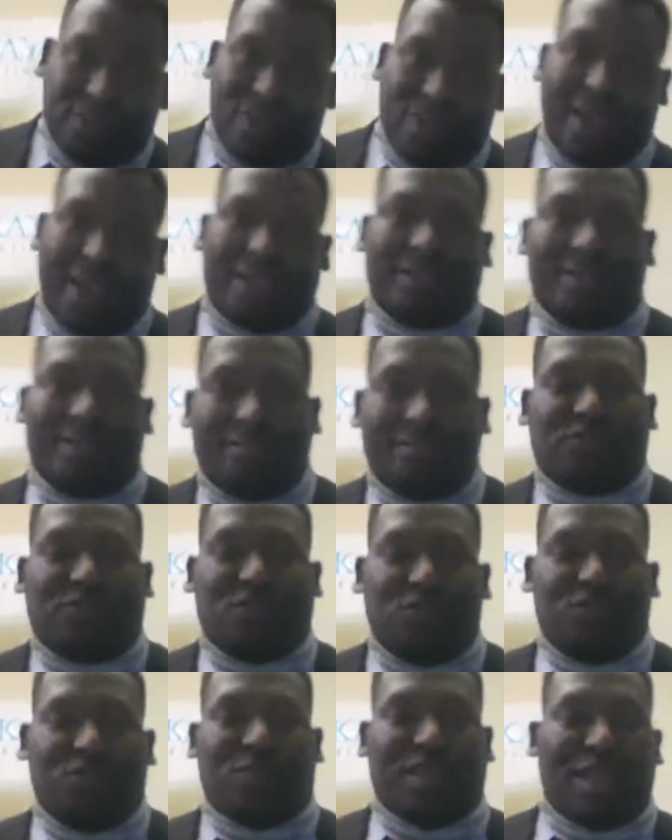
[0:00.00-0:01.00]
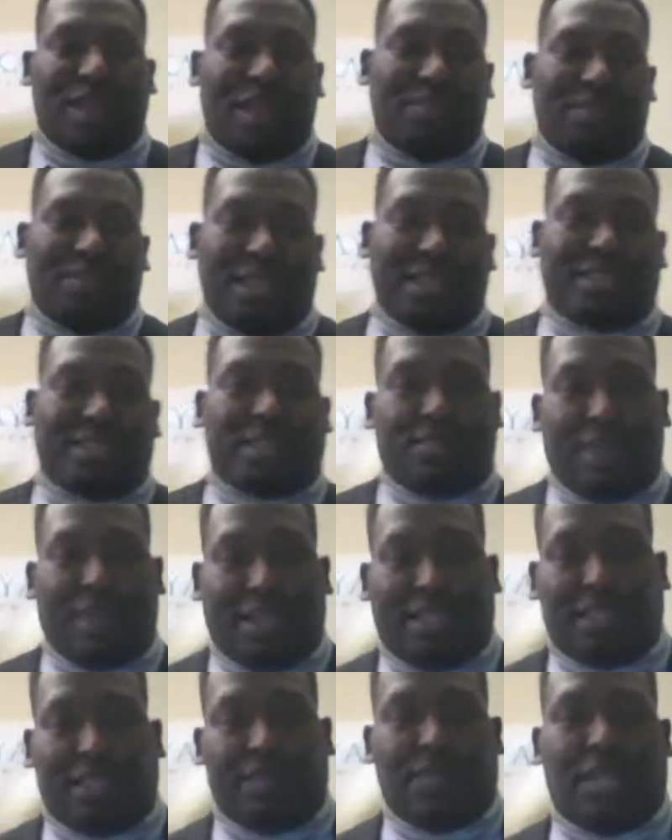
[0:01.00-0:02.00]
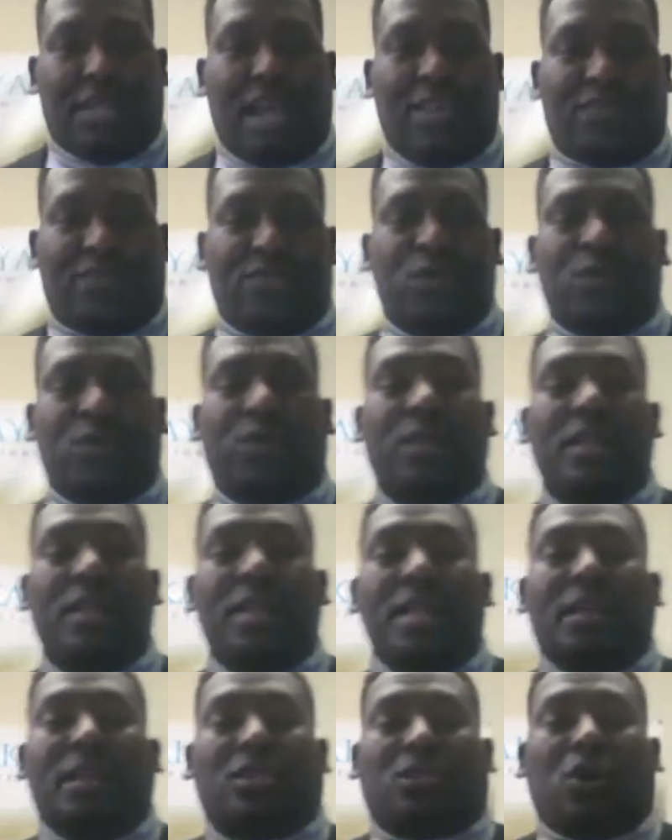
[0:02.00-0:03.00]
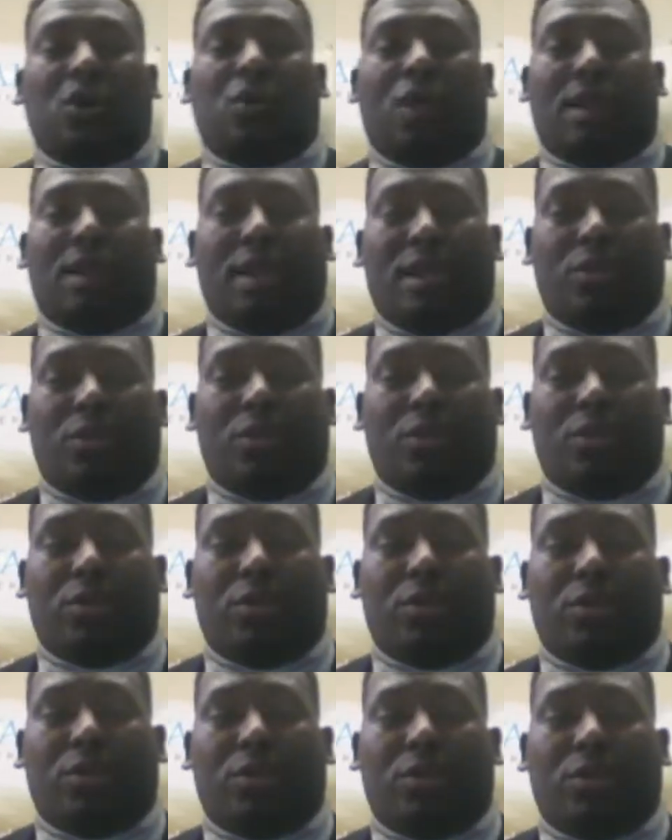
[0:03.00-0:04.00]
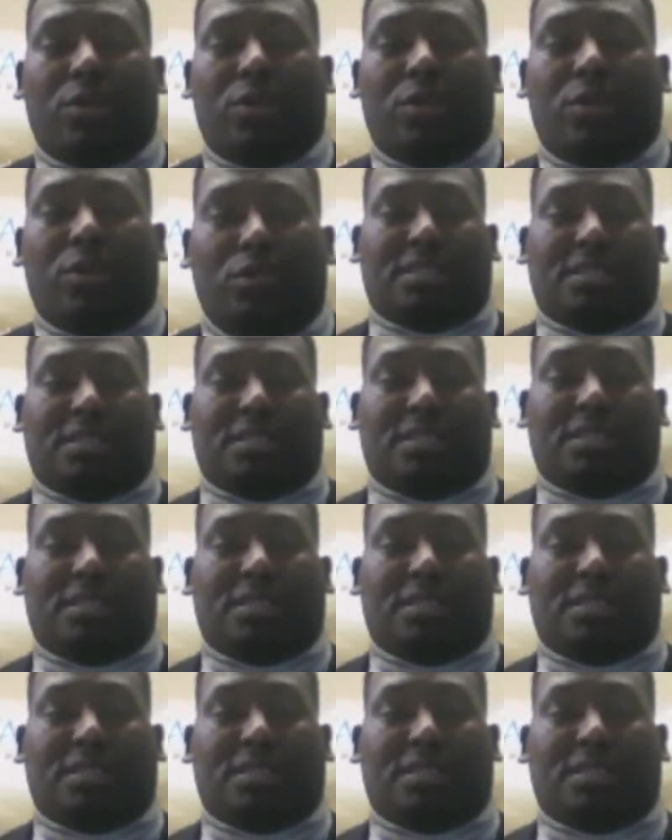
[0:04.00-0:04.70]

right? Food be thy medicine, medicine be thy food. So what really happens is that